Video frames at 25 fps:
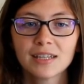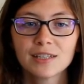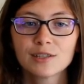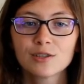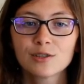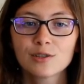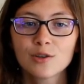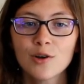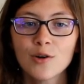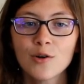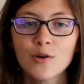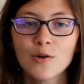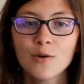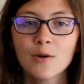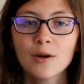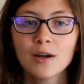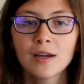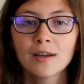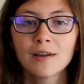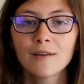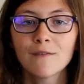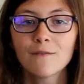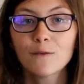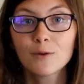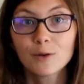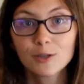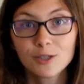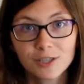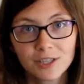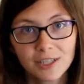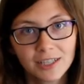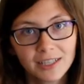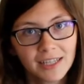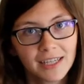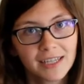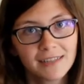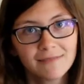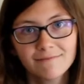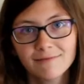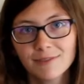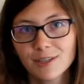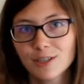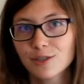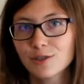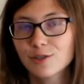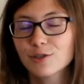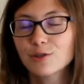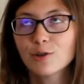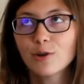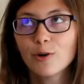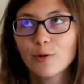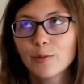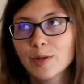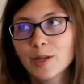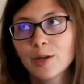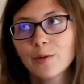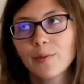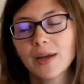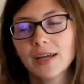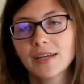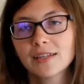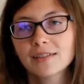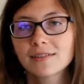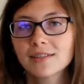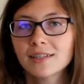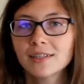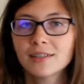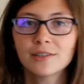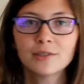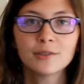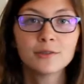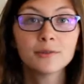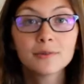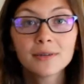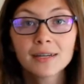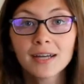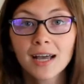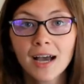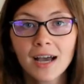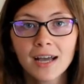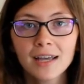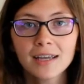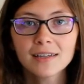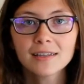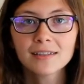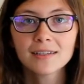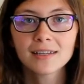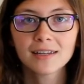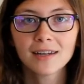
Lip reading: So fortunately, there's so many ways that you and I